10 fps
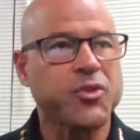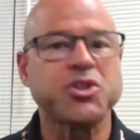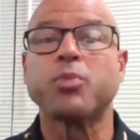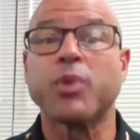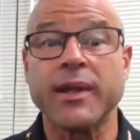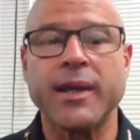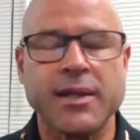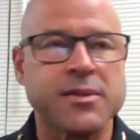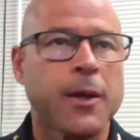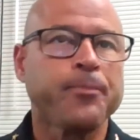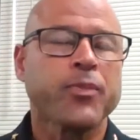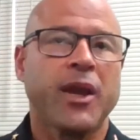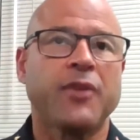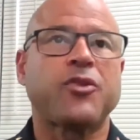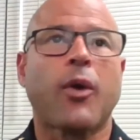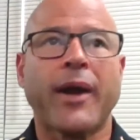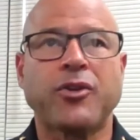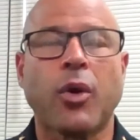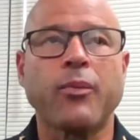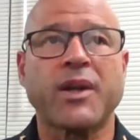She really is. And so I
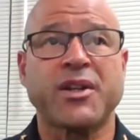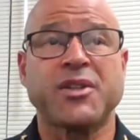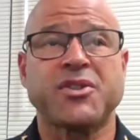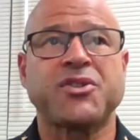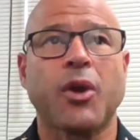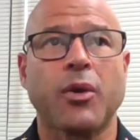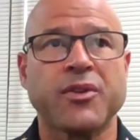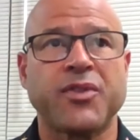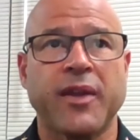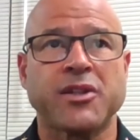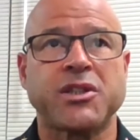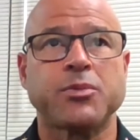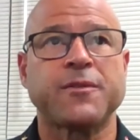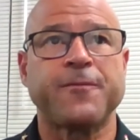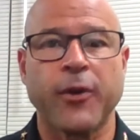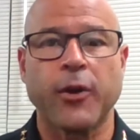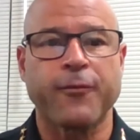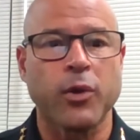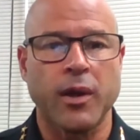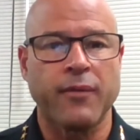don't want to necessarily say that she was
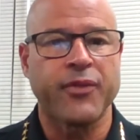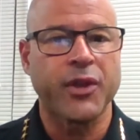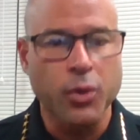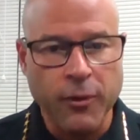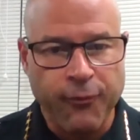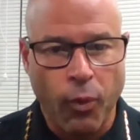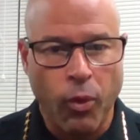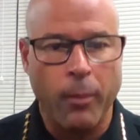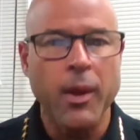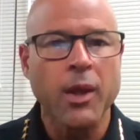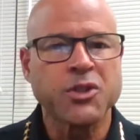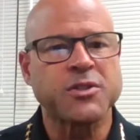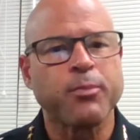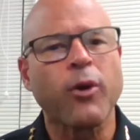fearful of the uniform, just